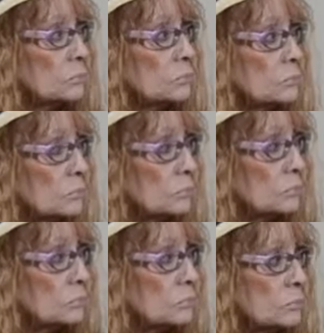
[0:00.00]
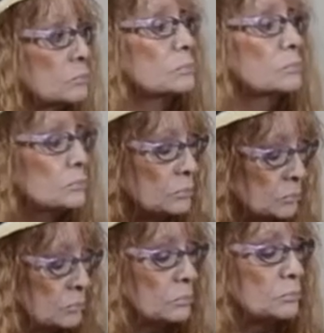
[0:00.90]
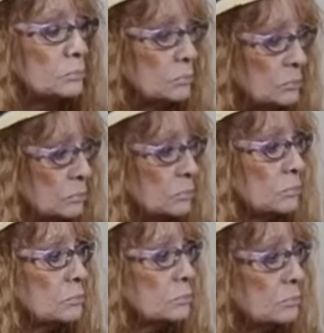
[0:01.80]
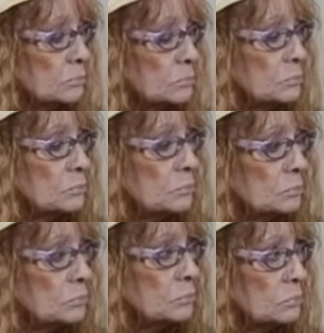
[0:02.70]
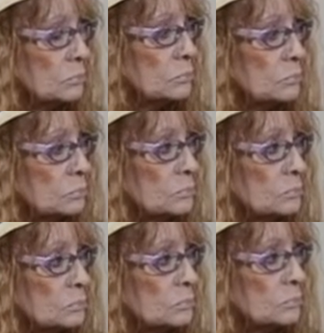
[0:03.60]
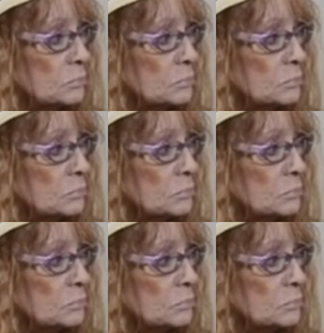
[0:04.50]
The person shown says nothing.